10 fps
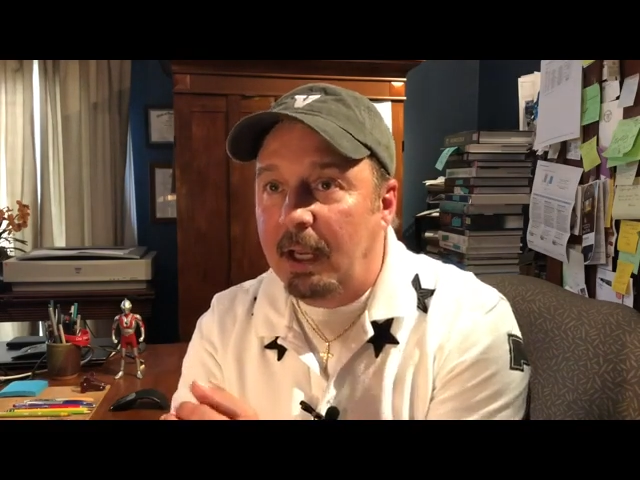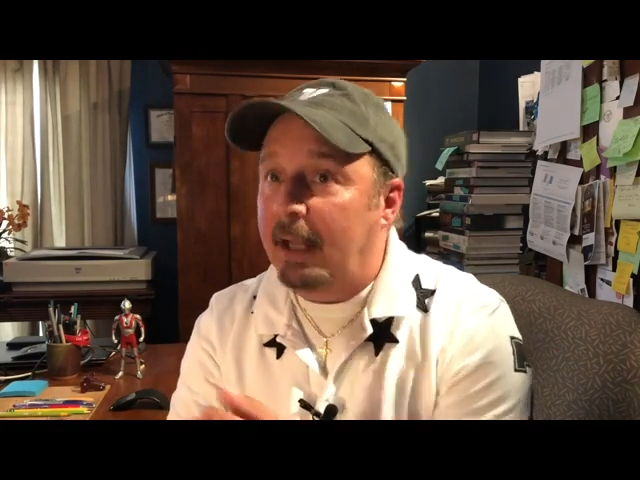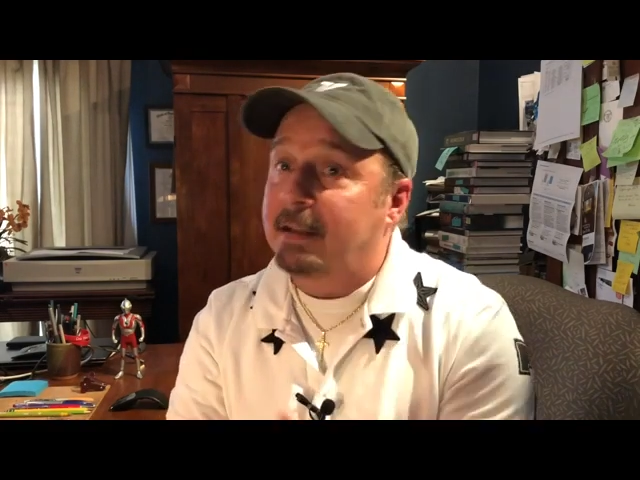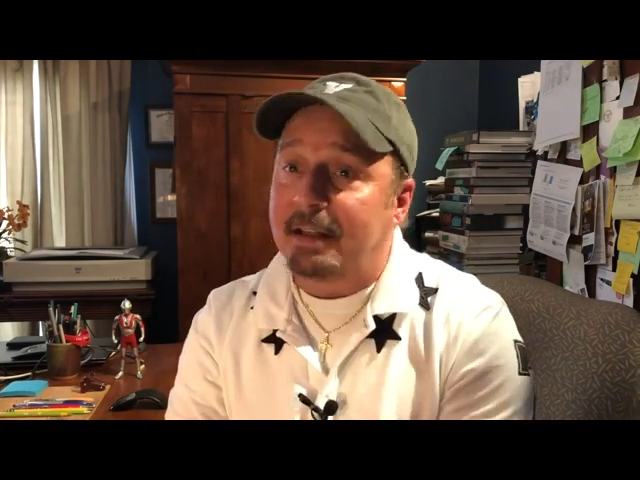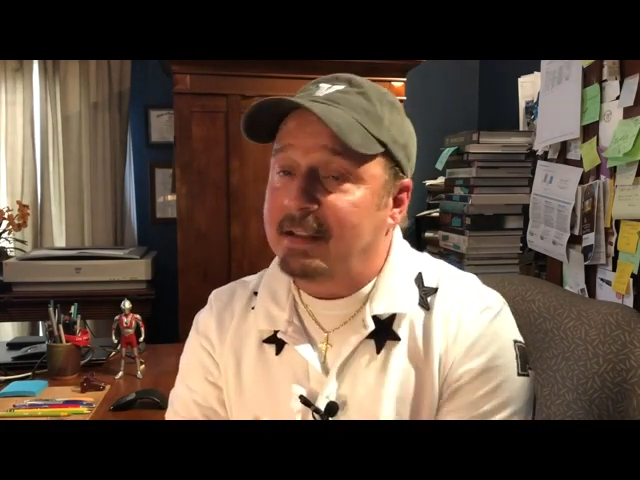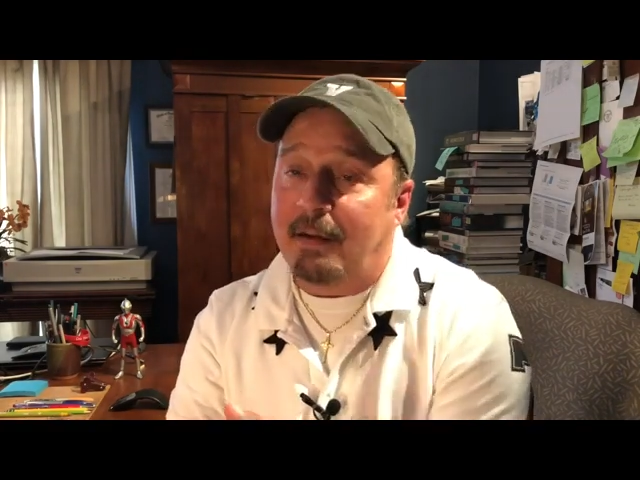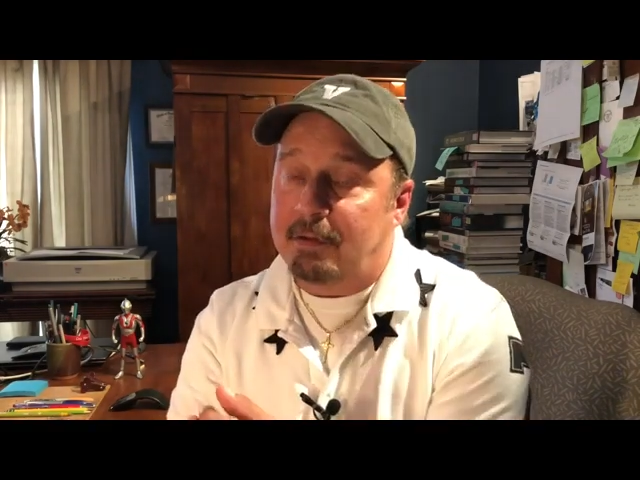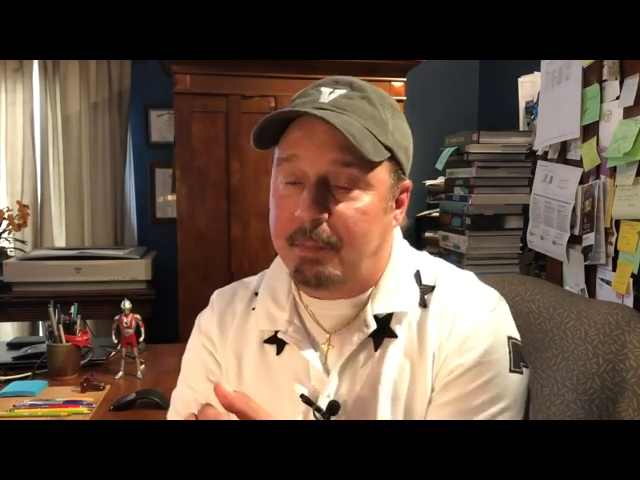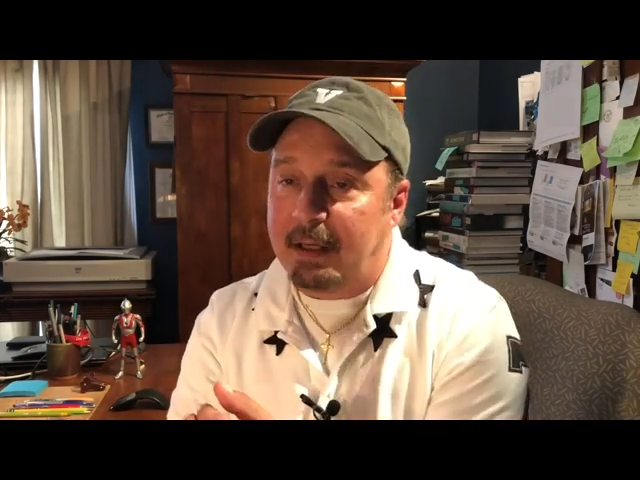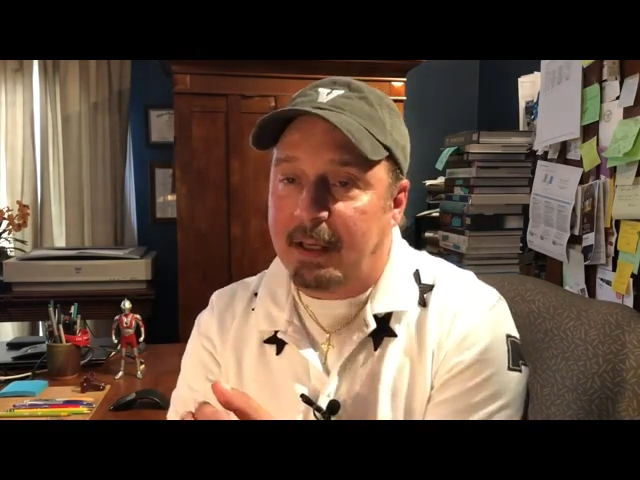It doesn't have
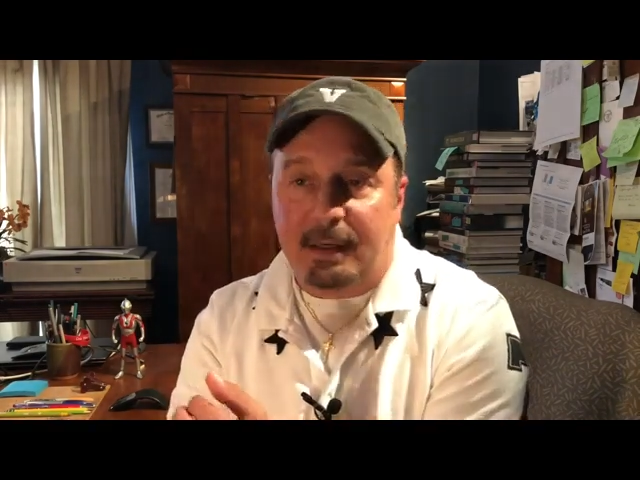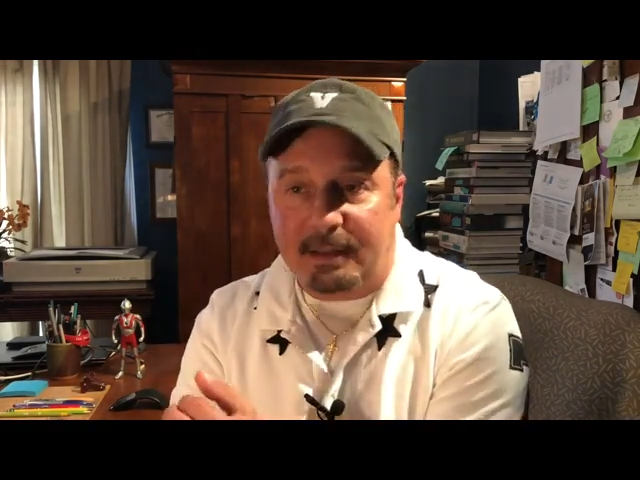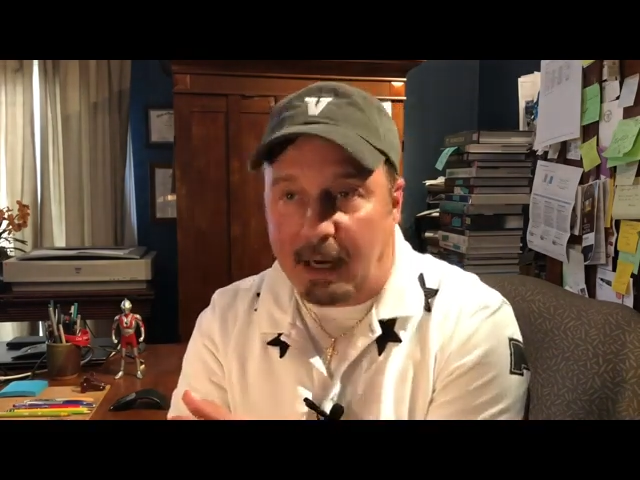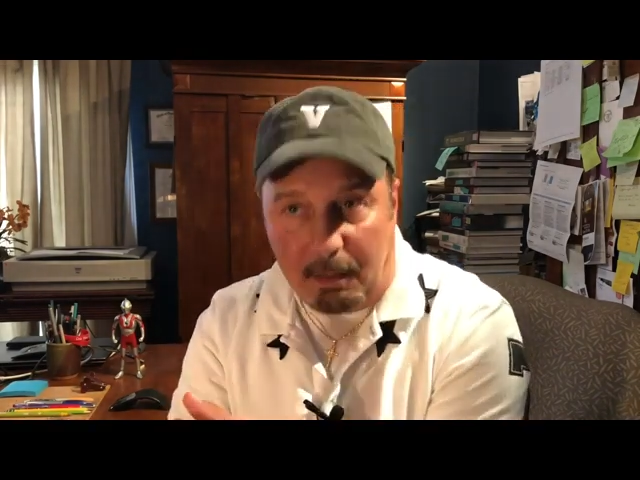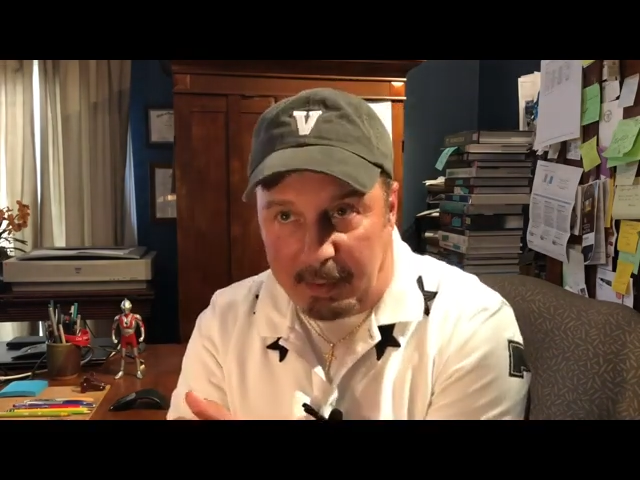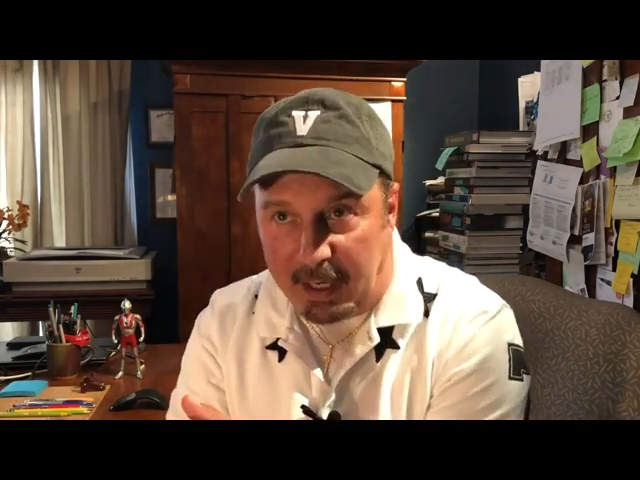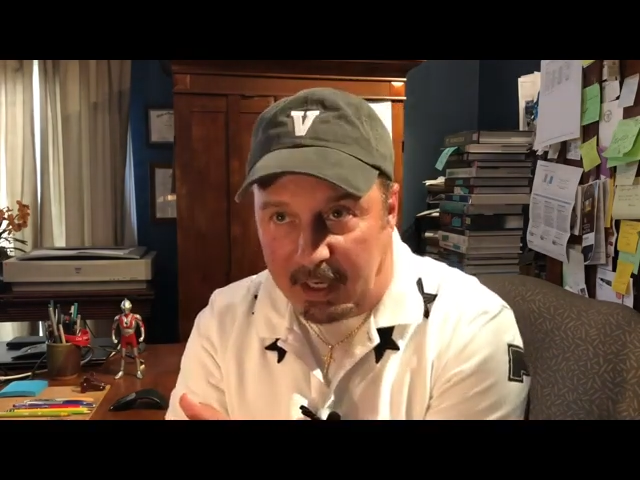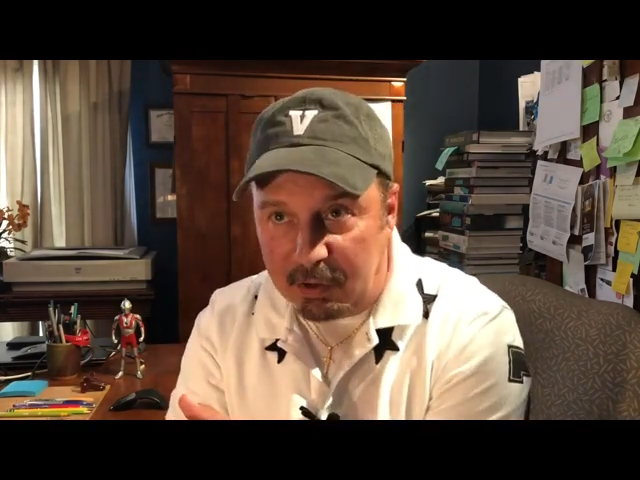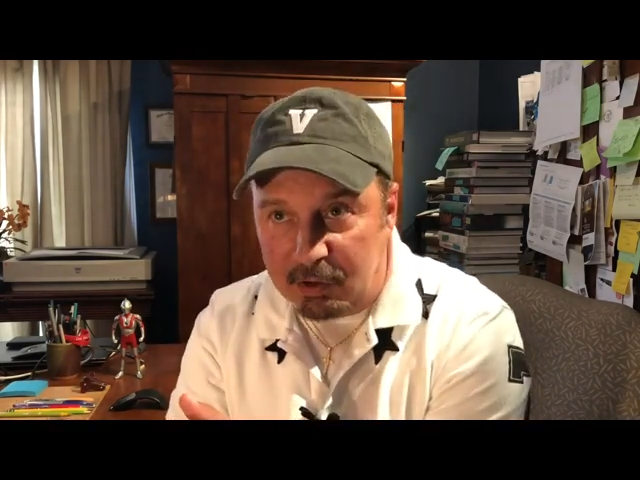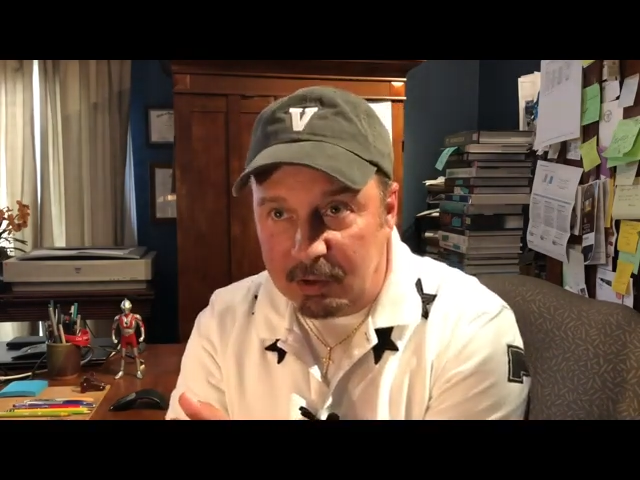to be an entire
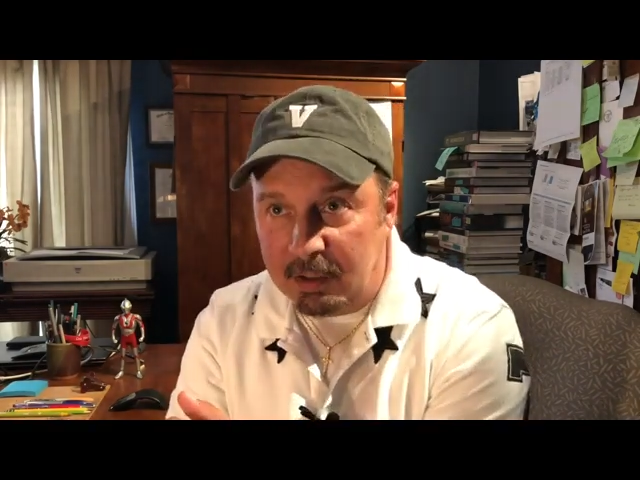page.